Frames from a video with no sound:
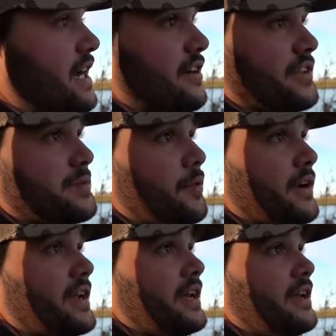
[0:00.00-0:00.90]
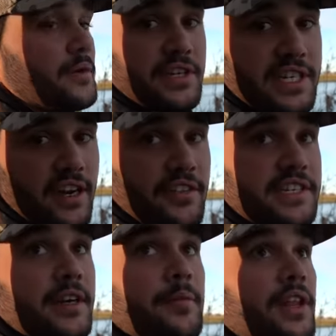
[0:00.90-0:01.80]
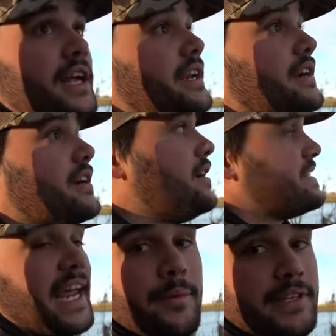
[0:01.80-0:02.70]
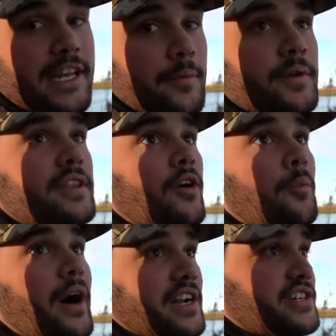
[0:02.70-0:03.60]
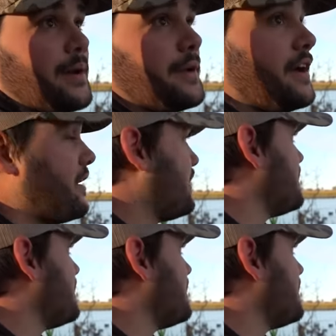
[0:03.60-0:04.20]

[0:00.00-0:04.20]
out on this point, and we're just sitting on this timber line here. Sammy's up with the old pawn shop gun.